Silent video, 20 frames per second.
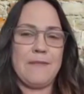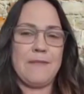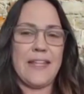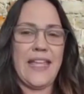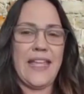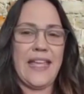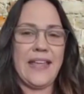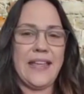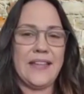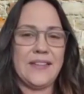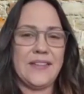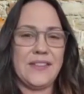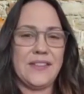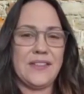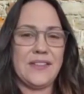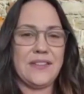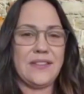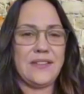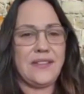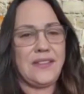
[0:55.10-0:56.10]
And
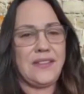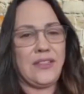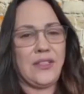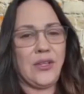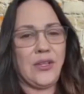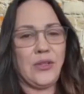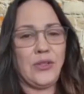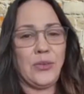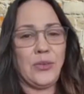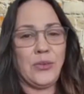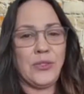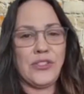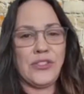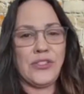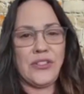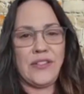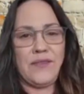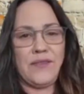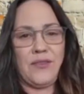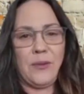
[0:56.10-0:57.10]
you're
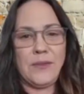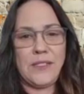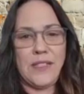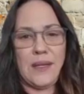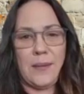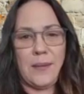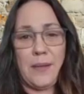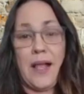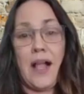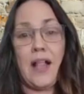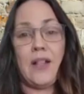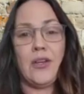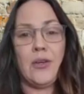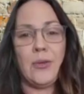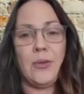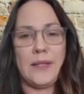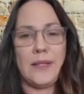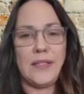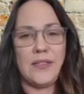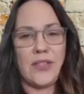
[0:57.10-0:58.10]
originally from Sao Paulo,
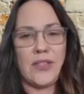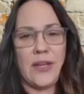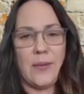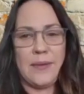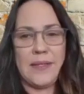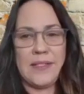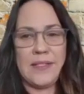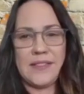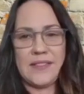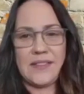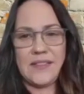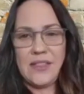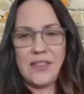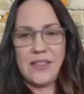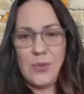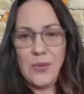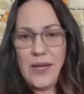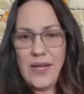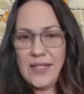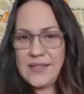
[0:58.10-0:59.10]
but you're now based in the
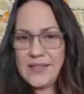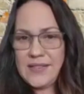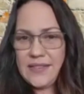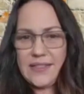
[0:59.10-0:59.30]
U.S.